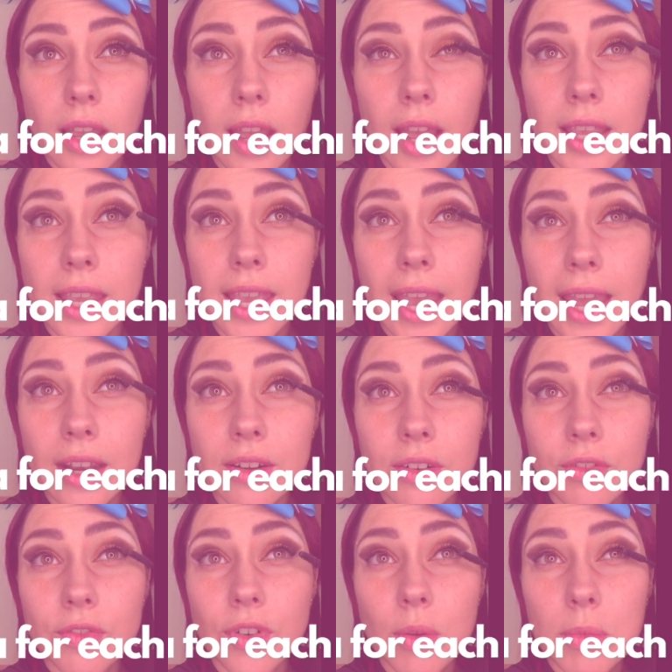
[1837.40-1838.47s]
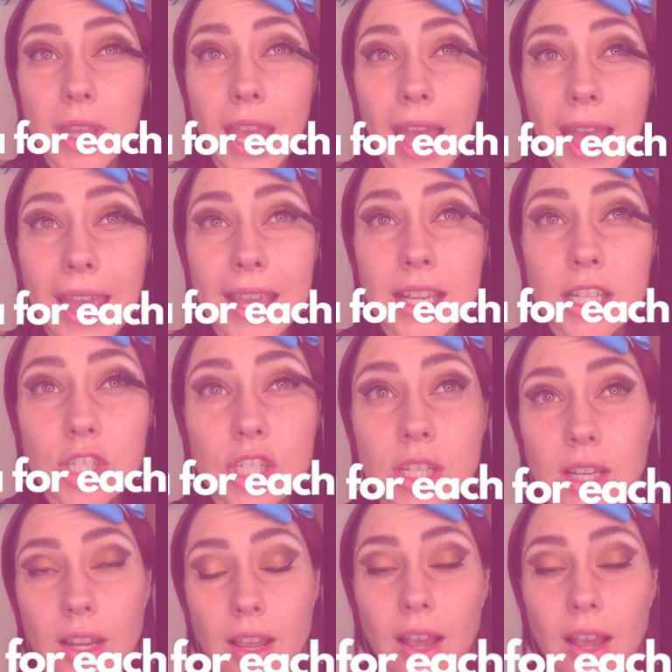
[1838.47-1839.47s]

Again, from the age